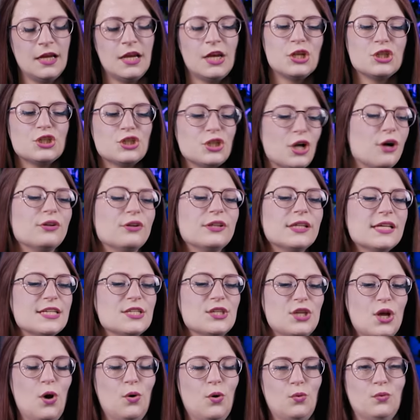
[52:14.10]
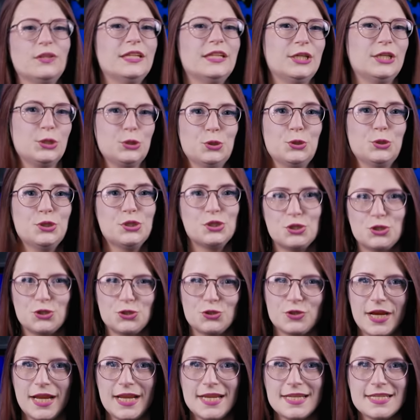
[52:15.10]
Charlie's only good
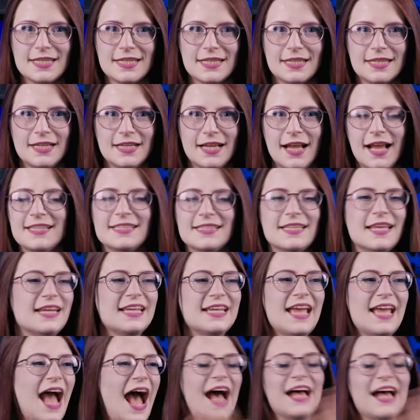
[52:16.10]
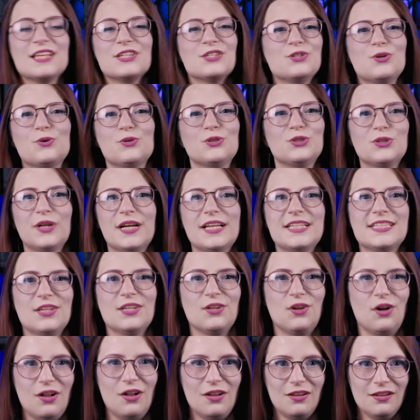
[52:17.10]
trait is that he has no traits at
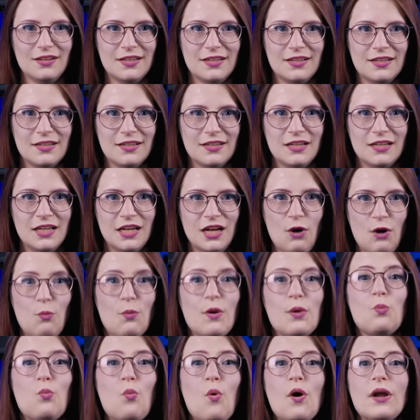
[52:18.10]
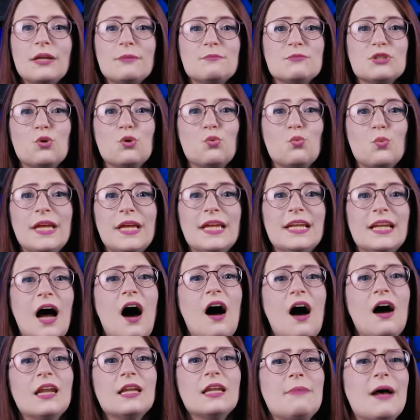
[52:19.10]
all. We want him to win
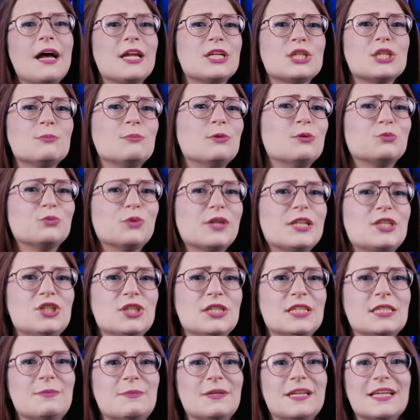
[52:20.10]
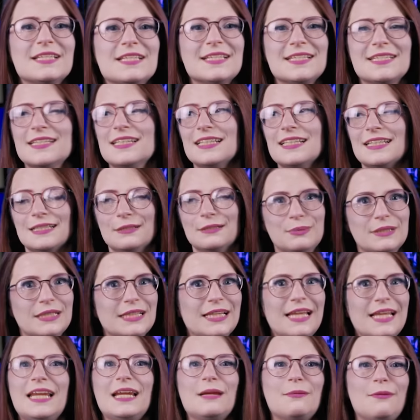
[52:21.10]
unimaginable riches because he didn't
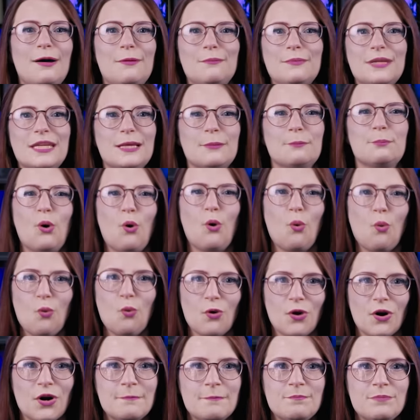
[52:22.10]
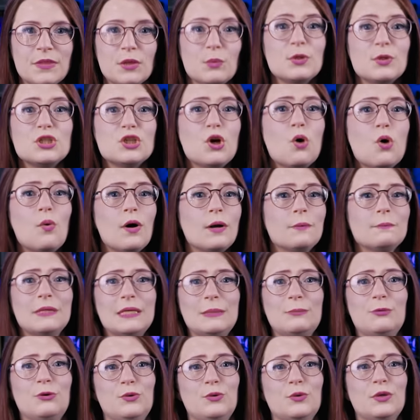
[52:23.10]
complain about being poor. We don't want
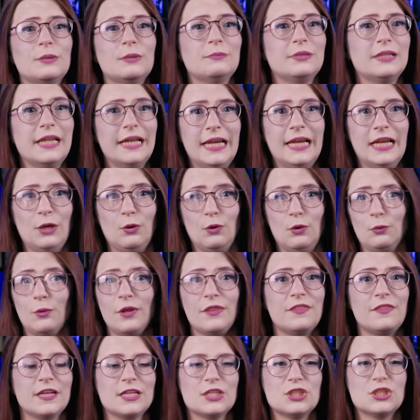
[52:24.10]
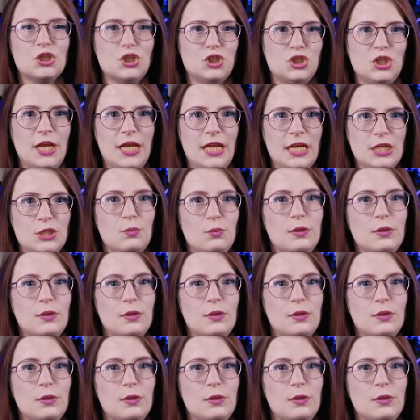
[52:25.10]
people who complain or want things to change.